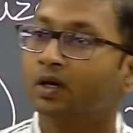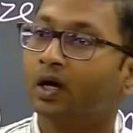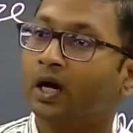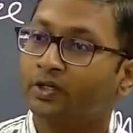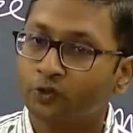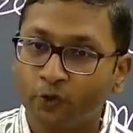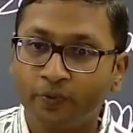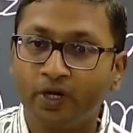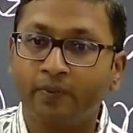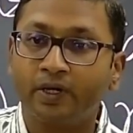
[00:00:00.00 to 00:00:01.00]
I should
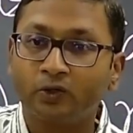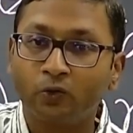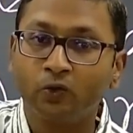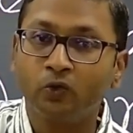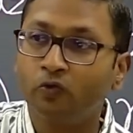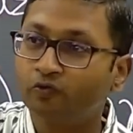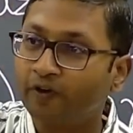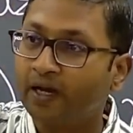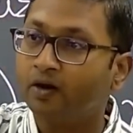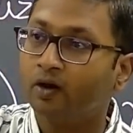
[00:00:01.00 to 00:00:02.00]
be able to do
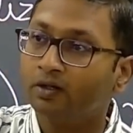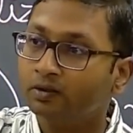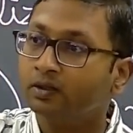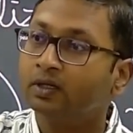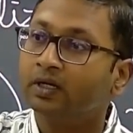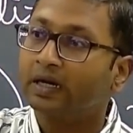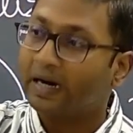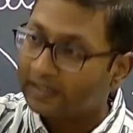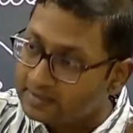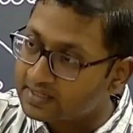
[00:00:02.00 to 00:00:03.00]
well on
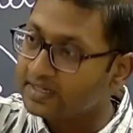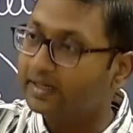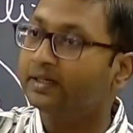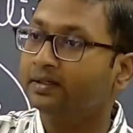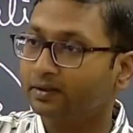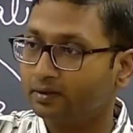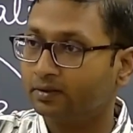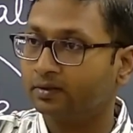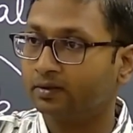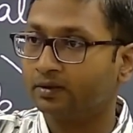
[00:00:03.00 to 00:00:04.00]
unseen
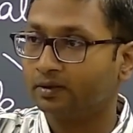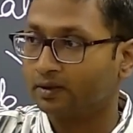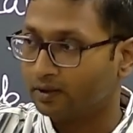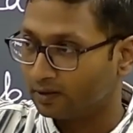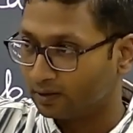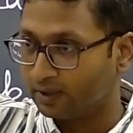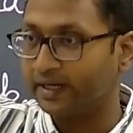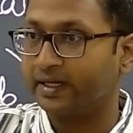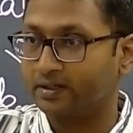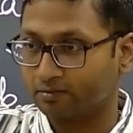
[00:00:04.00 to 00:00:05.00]

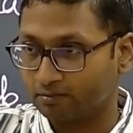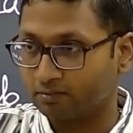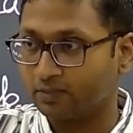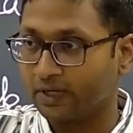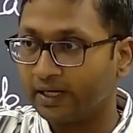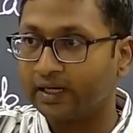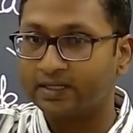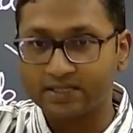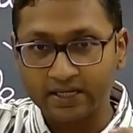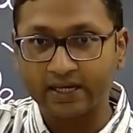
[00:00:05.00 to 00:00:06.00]
data, right,
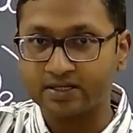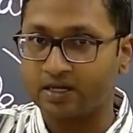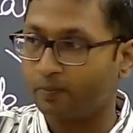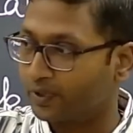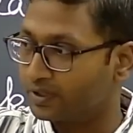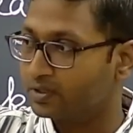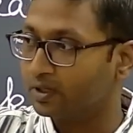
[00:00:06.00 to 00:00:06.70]
unseen examples.